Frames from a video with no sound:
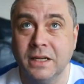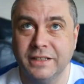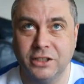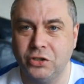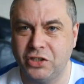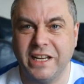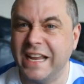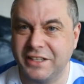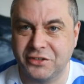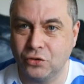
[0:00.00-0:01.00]
Now usually you
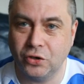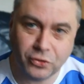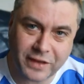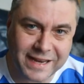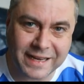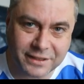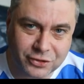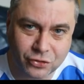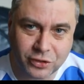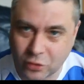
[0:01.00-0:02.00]
get destroyed or they get destroyed